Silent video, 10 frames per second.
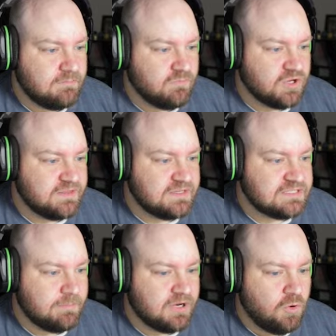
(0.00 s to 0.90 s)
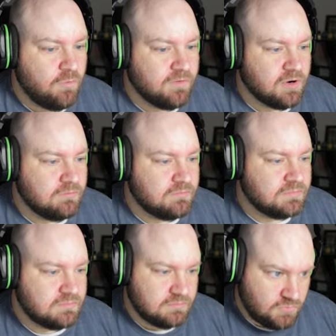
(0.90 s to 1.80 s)
bring this up and over
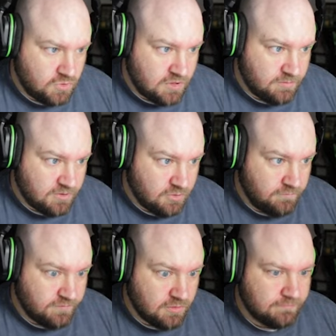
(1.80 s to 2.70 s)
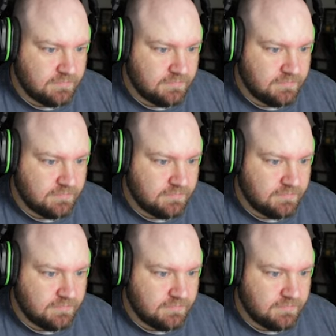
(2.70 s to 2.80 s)
up and over,